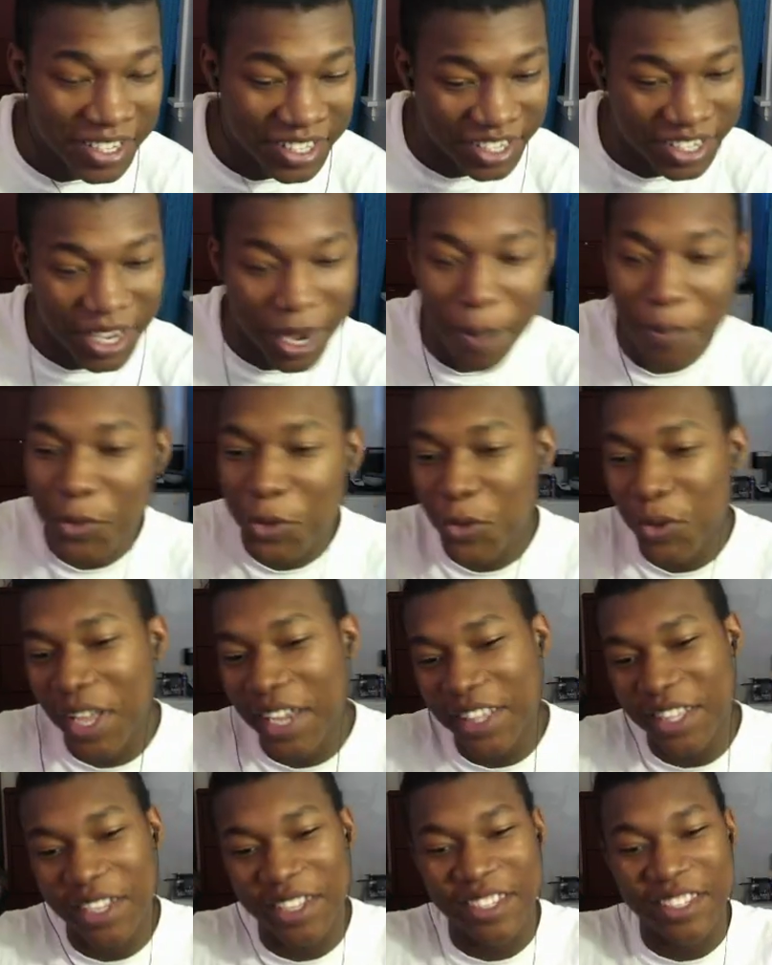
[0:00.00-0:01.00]
to come through
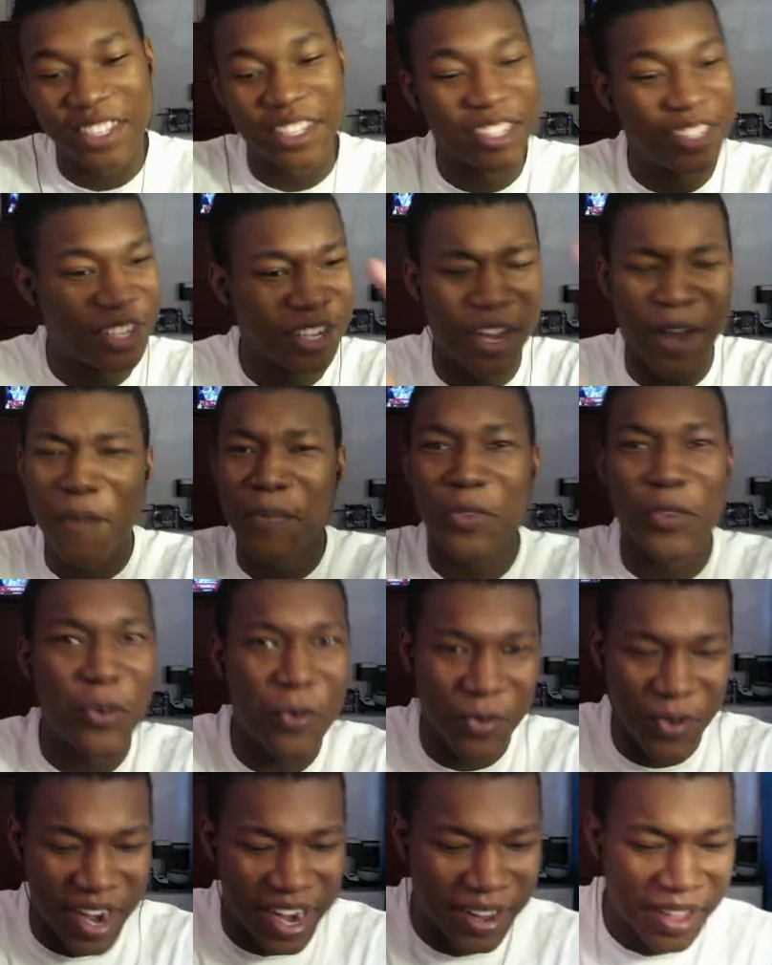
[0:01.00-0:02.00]
like the to, to come
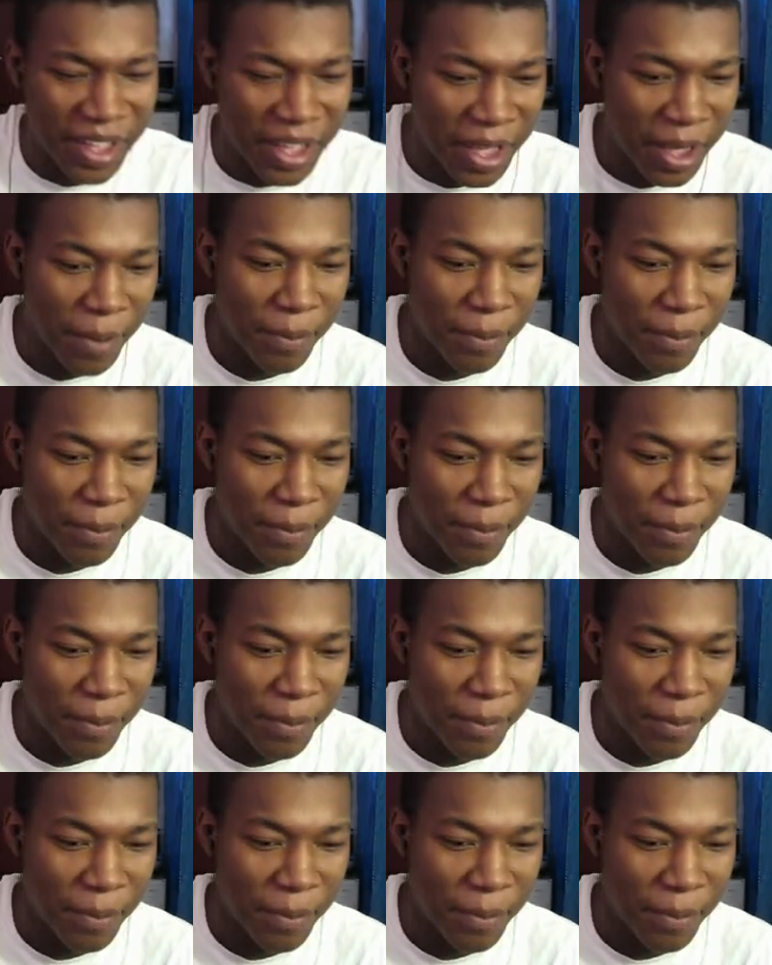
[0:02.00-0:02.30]
through, right?